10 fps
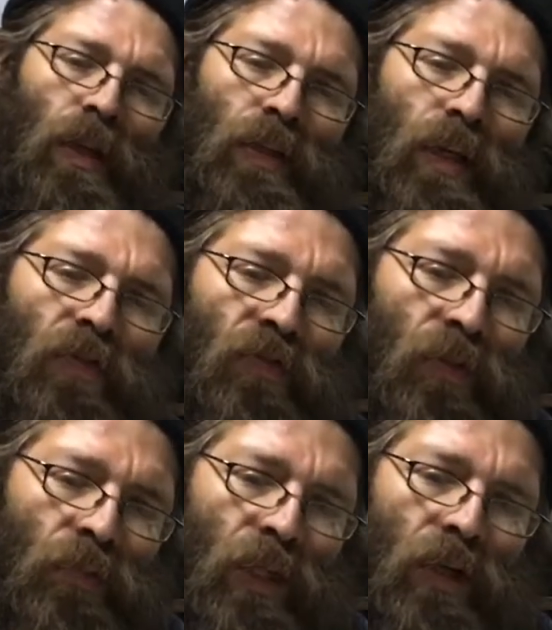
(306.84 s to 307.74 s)
And then
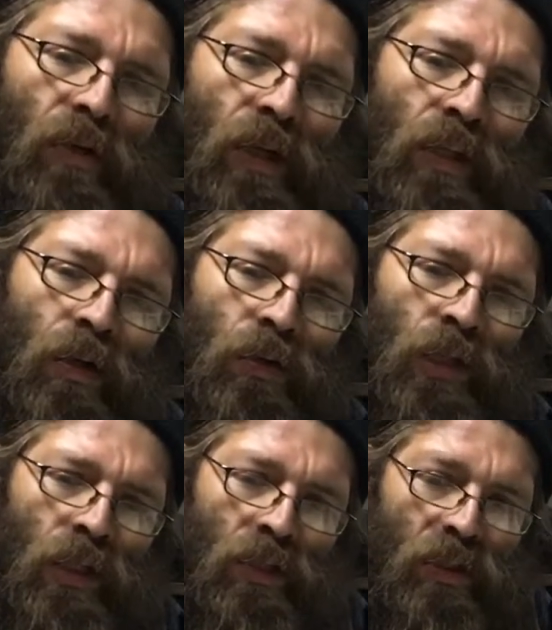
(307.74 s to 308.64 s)
from there I go
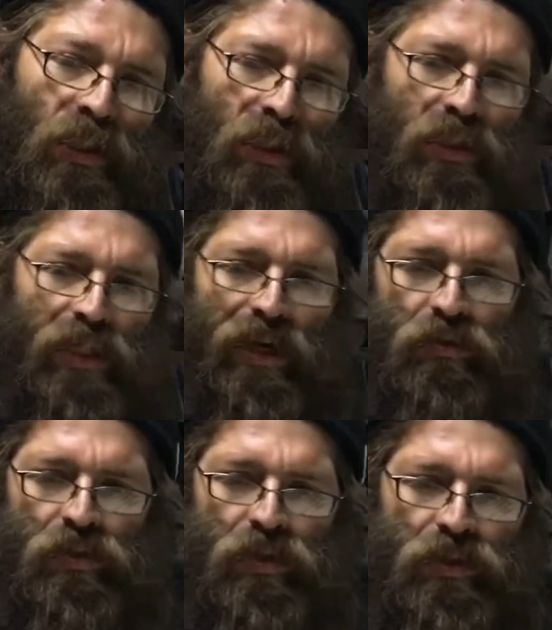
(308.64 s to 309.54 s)
to
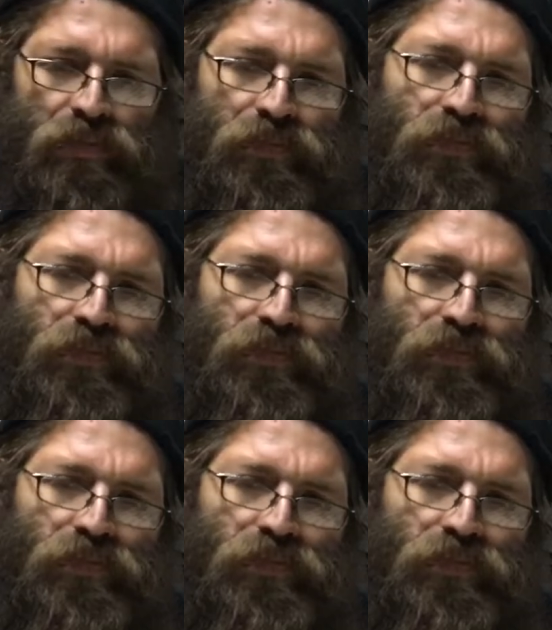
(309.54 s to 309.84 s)
6000.